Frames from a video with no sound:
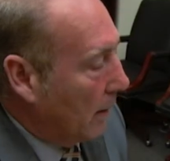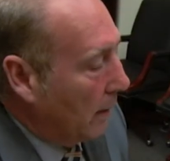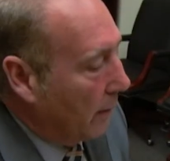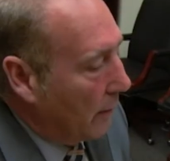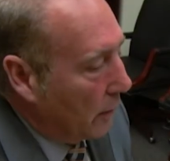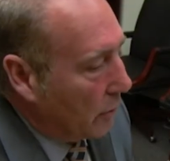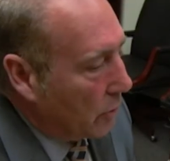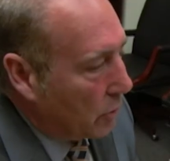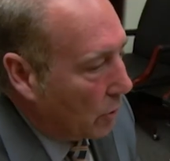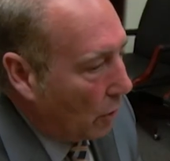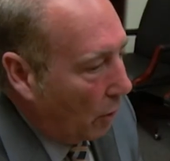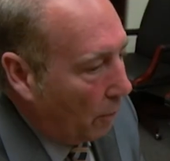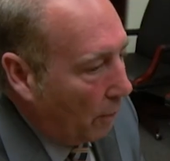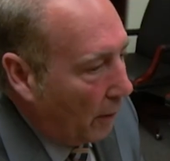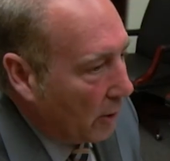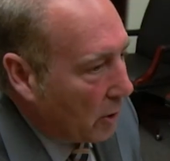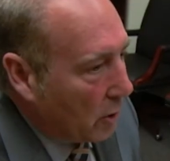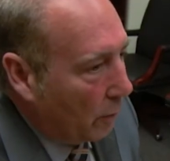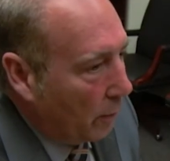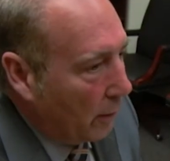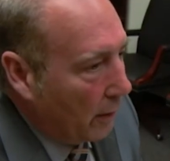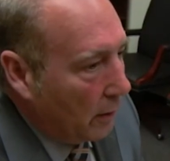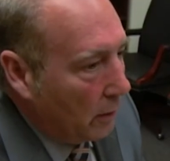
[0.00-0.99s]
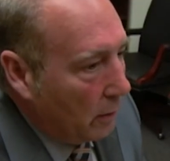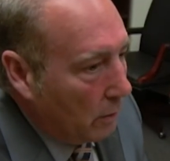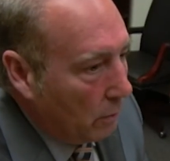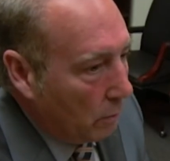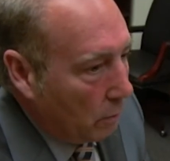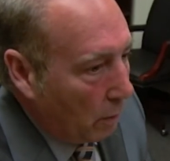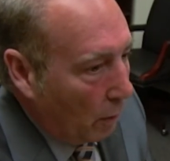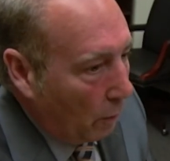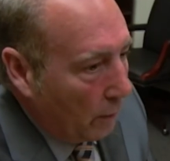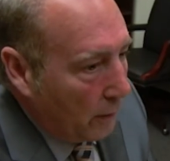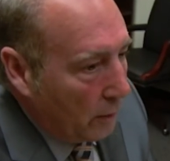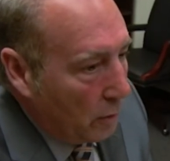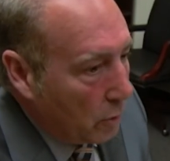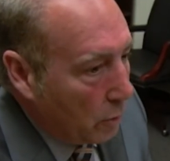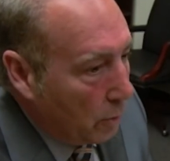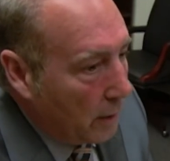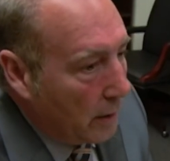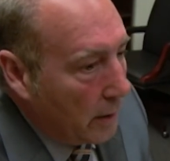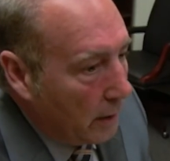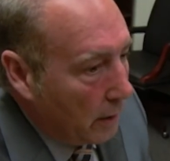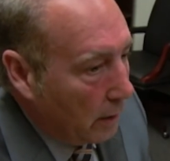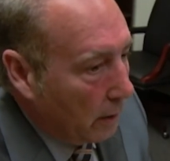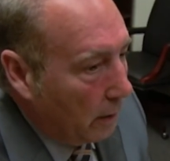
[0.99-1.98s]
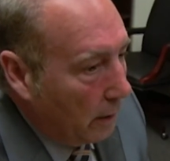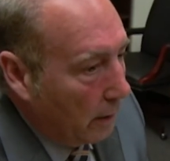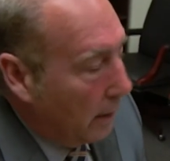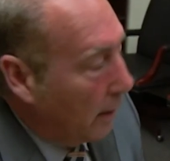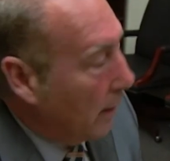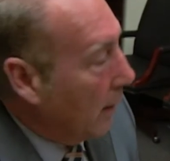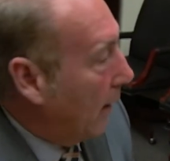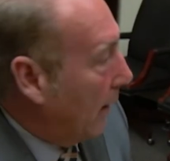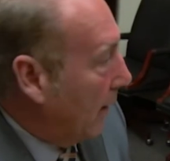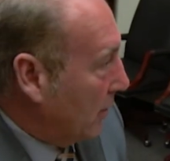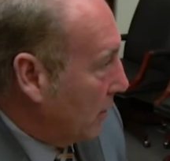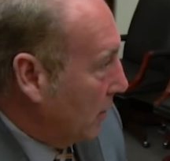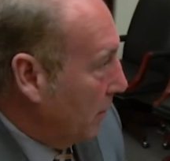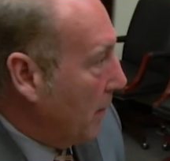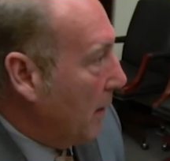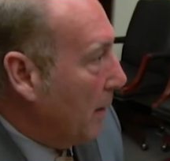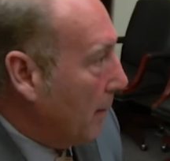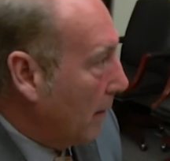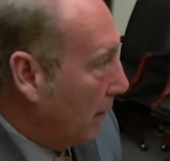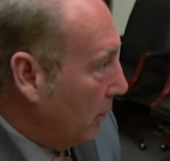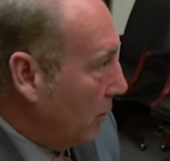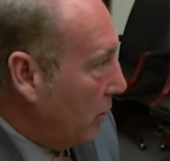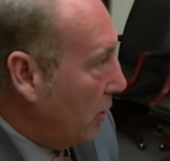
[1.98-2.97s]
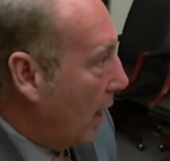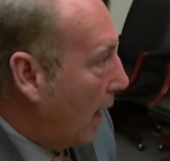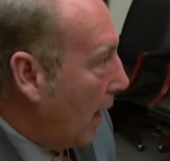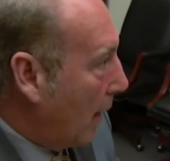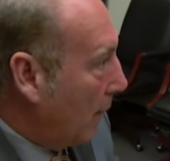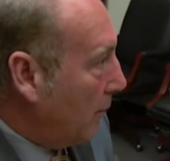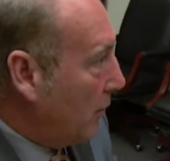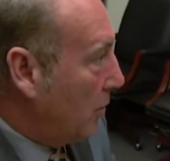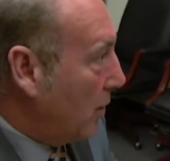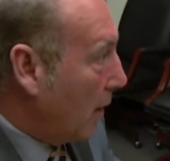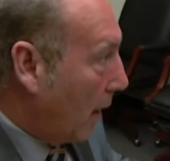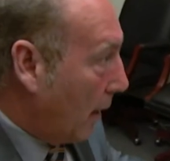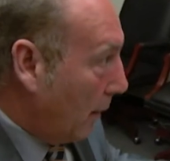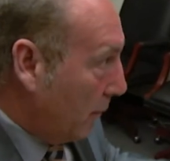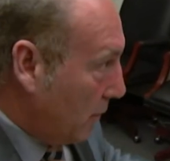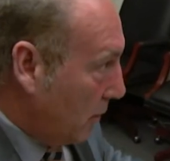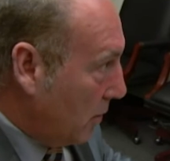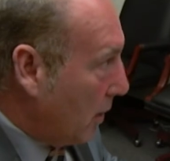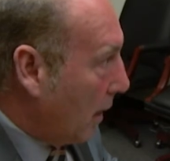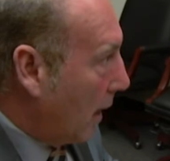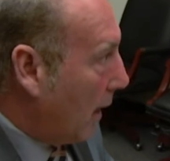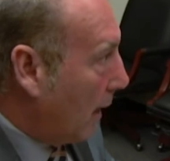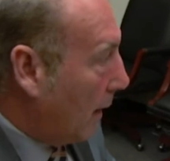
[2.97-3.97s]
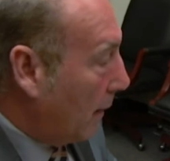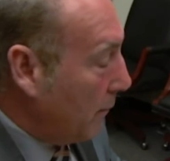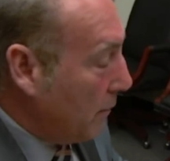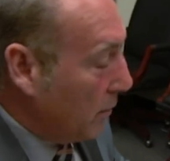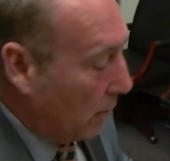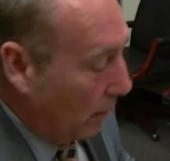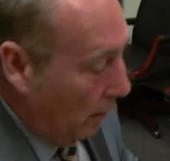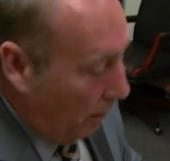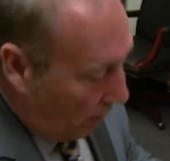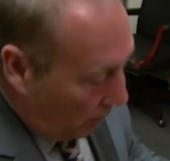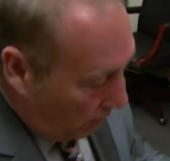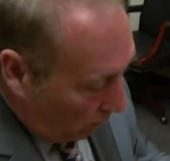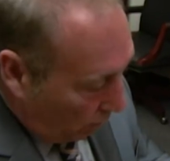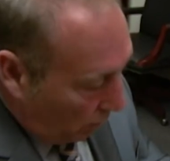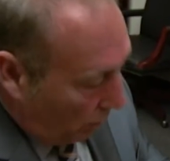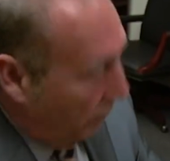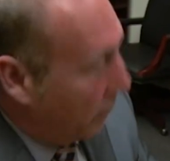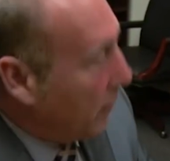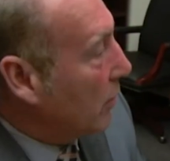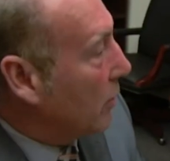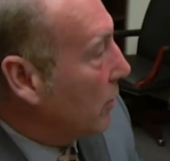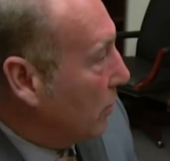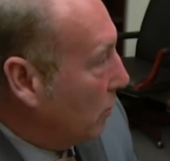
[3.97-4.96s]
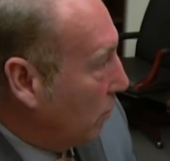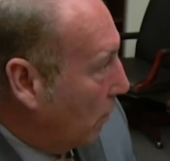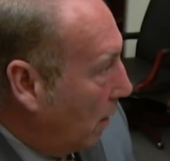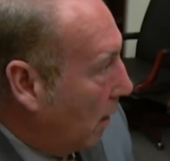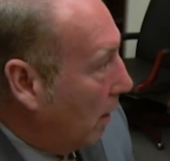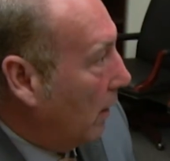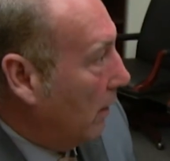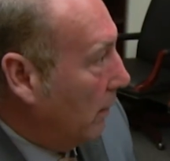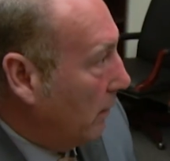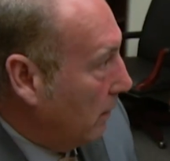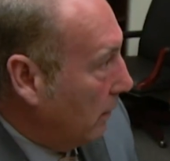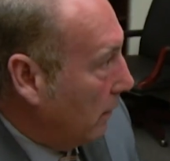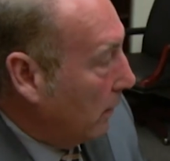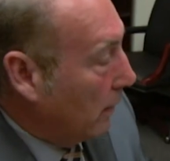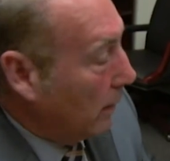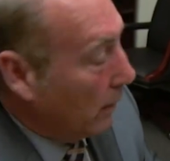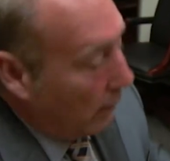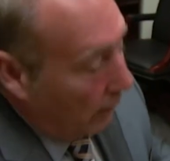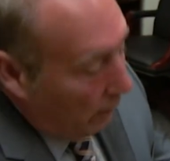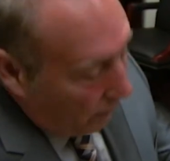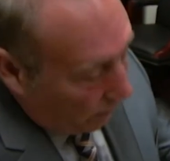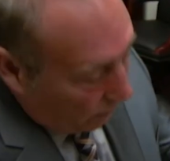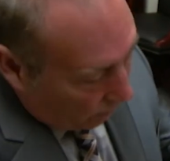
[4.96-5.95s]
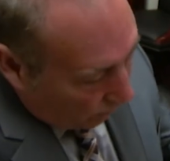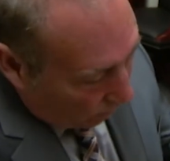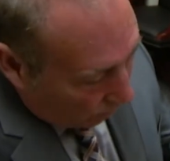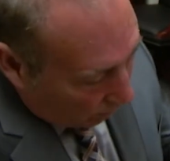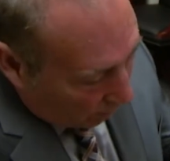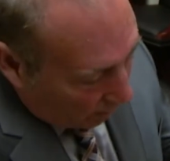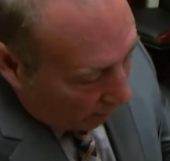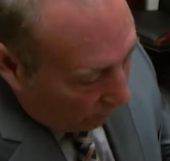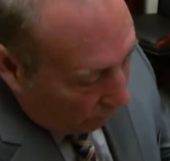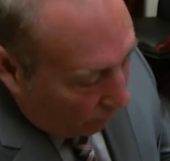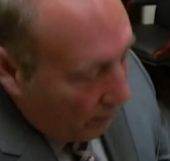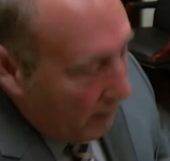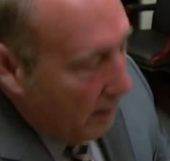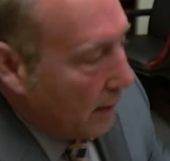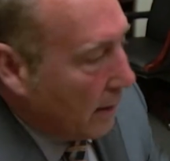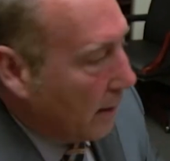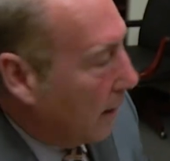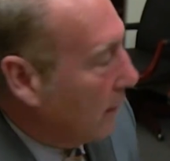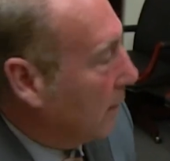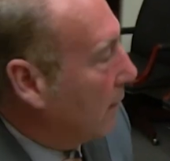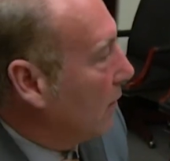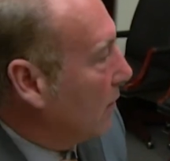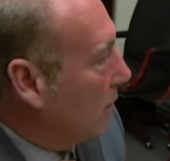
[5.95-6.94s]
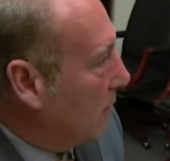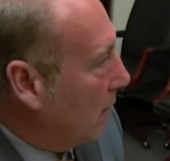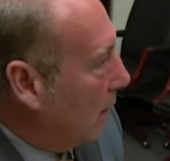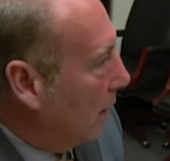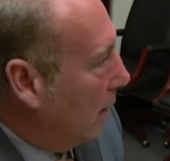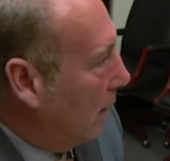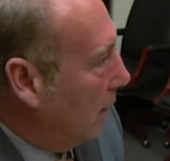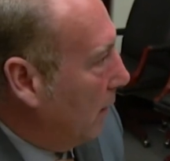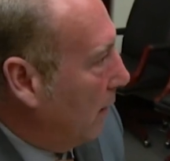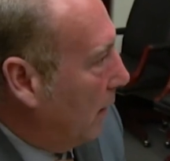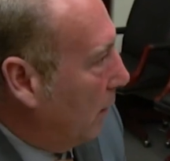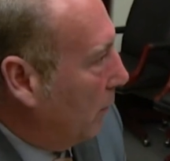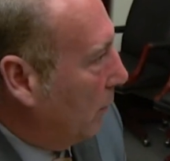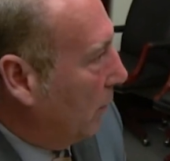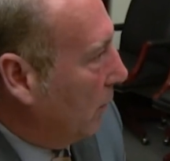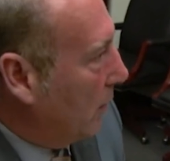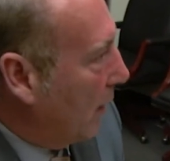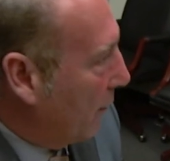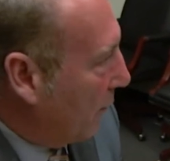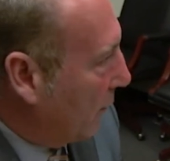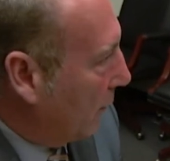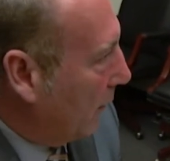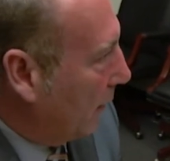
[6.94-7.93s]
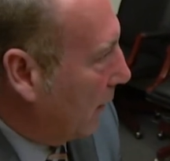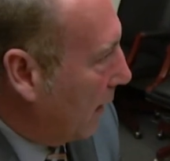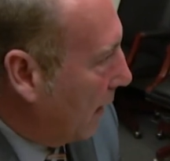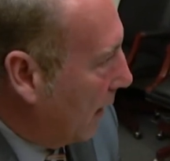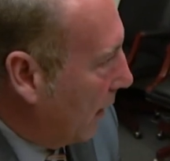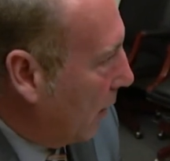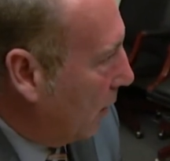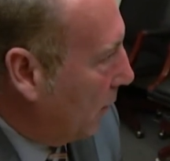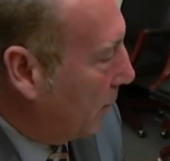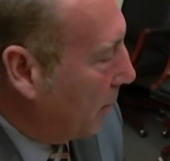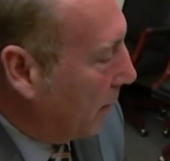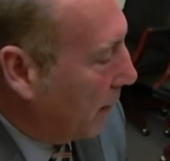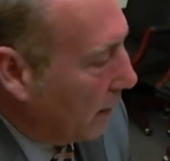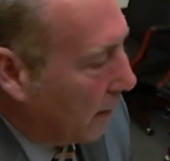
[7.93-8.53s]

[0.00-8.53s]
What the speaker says: It's so much of what we do here has to be about jobs, jobs, jobs. Well, this is one where if we can get this done, it will definitely help